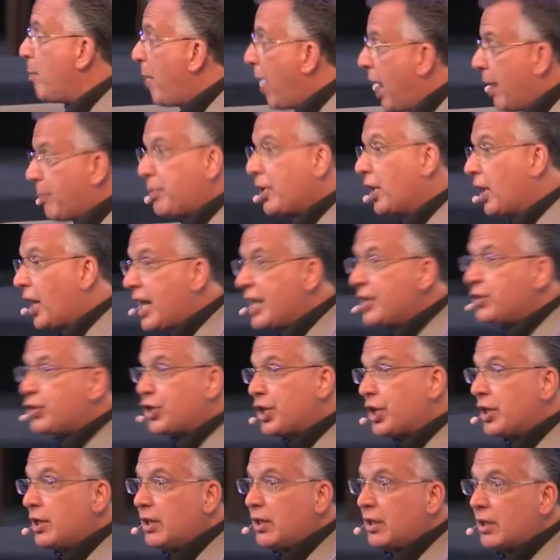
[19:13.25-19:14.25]

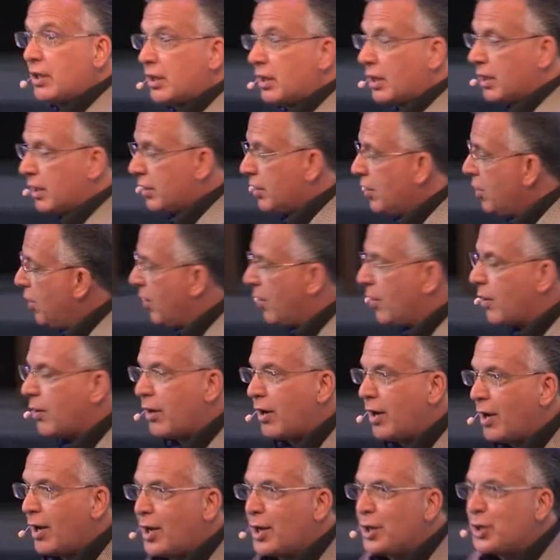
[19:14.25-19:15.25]
population no,
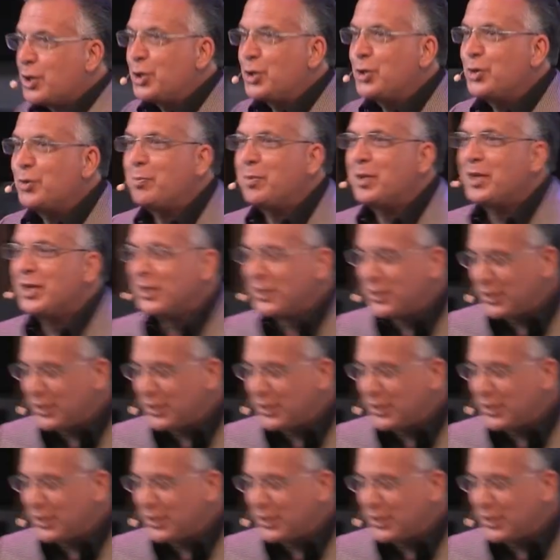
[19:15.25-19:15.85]
you've been